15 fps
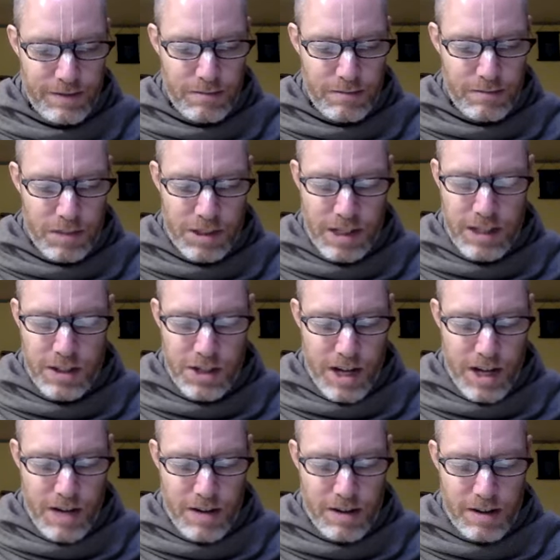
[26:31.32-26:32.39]
Beside the
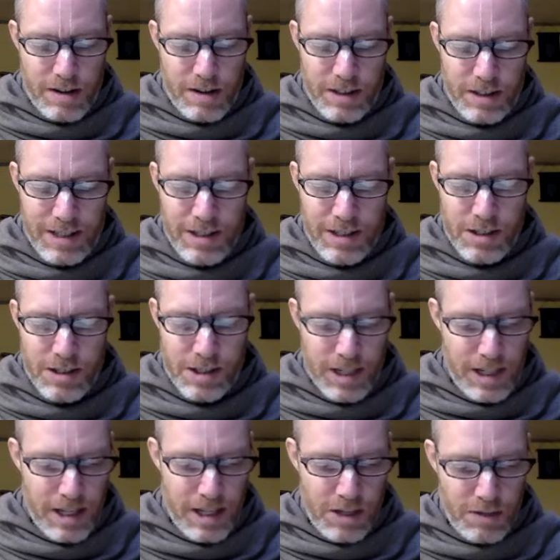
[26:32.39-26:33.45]
chariot, on the inside
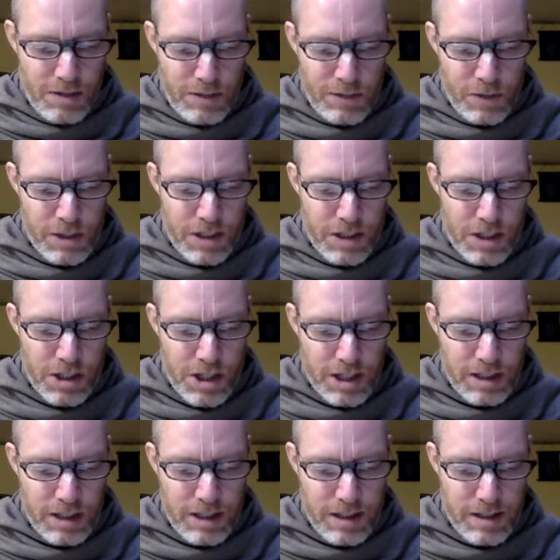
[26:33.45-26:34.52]
edge of the foot, is a
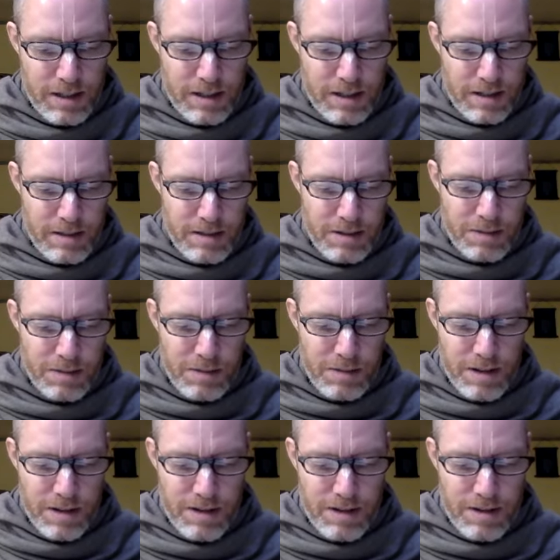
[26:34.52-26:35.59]
Shakti, a
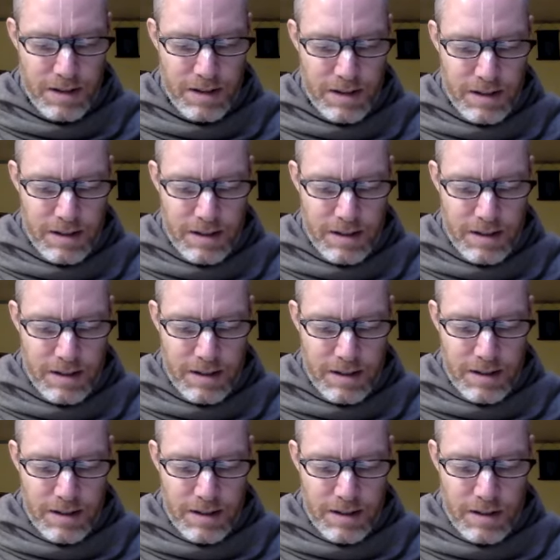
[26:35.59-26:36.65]
spear.
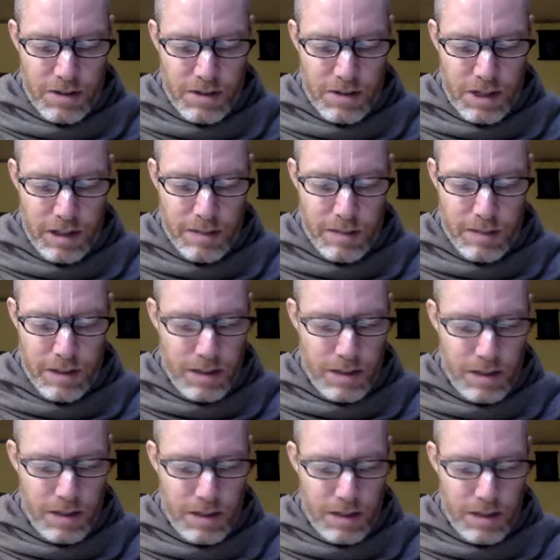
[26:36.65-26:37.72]
There is a club on the other
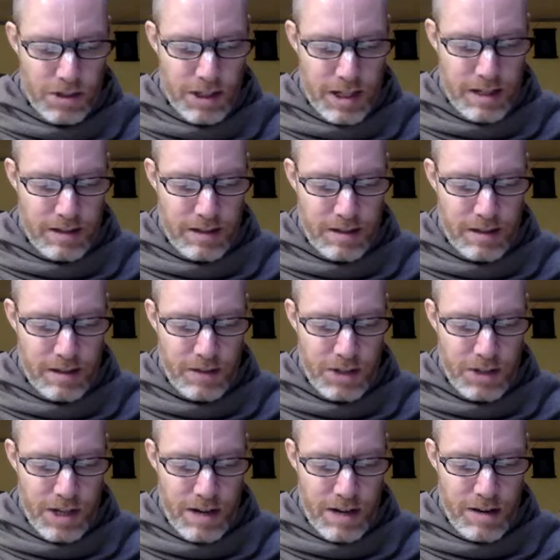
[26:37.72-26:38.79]
side of the
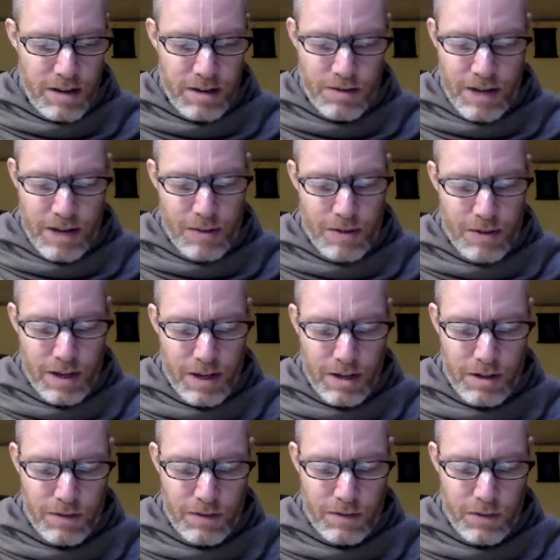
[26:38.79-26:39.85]
chariot near the outer edge
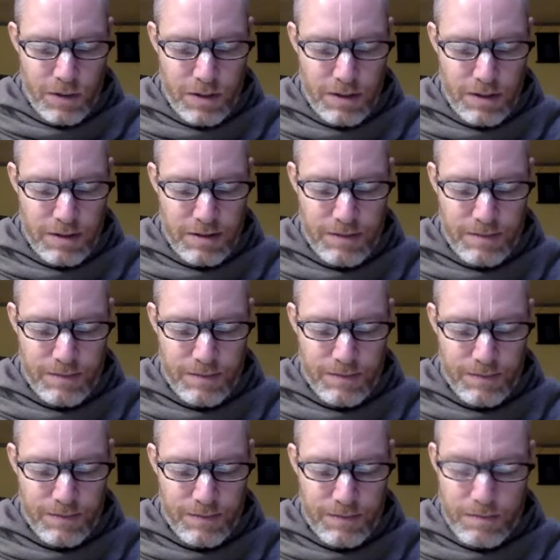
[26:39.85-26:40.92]
of the foot.
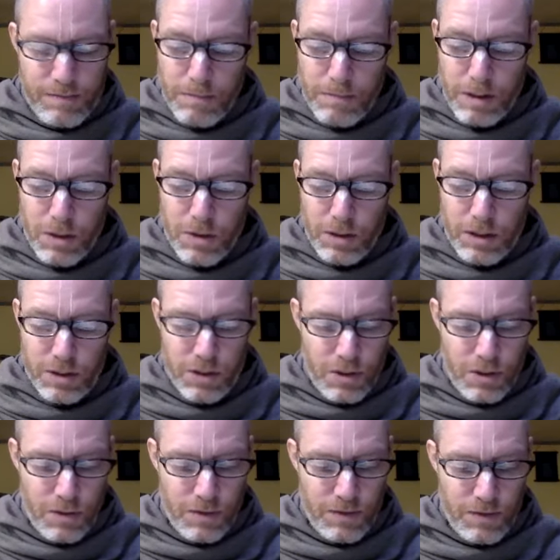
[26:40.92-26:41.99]
Below the little
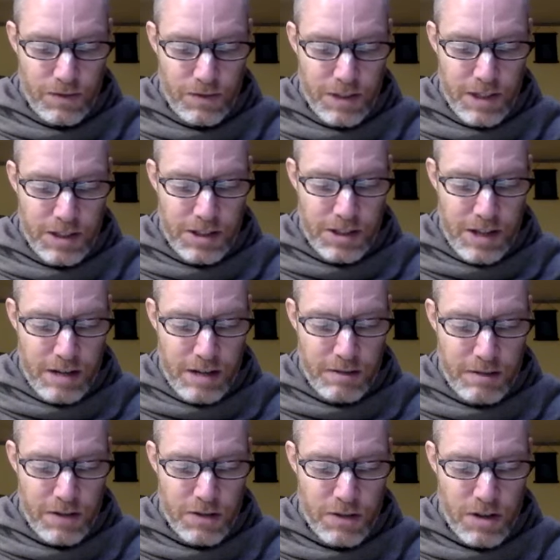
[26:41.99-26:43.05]
toe is a
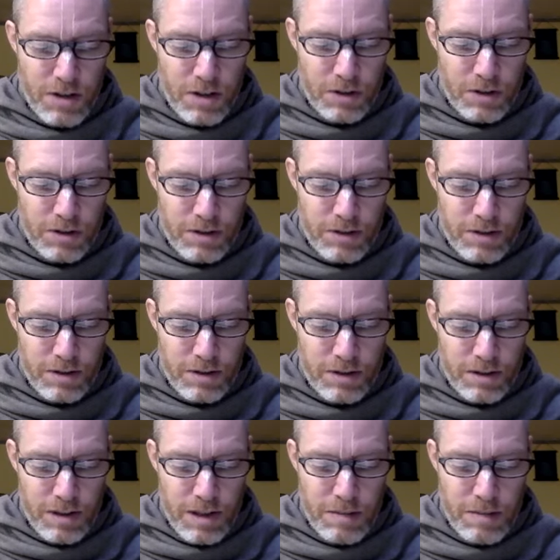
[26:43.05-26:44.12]
sacrificial altar,
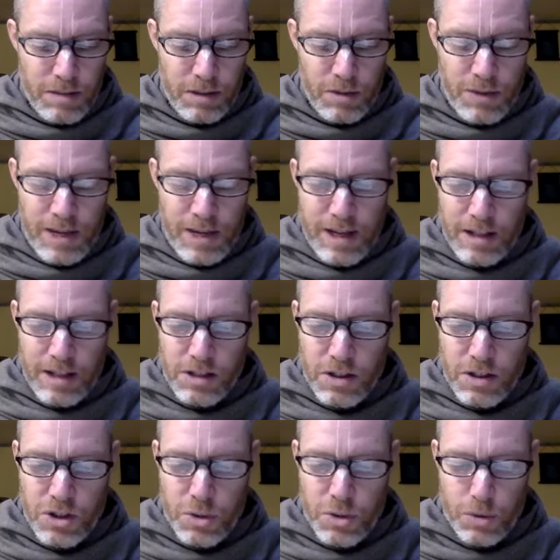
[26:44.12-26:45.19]
and below that is a
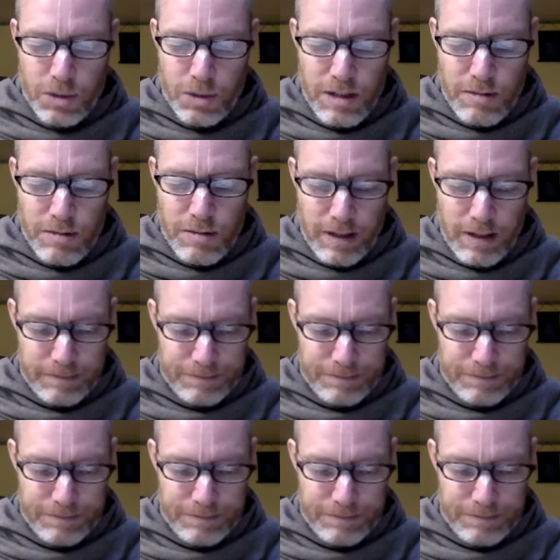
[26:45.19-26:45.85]
jeweled earring.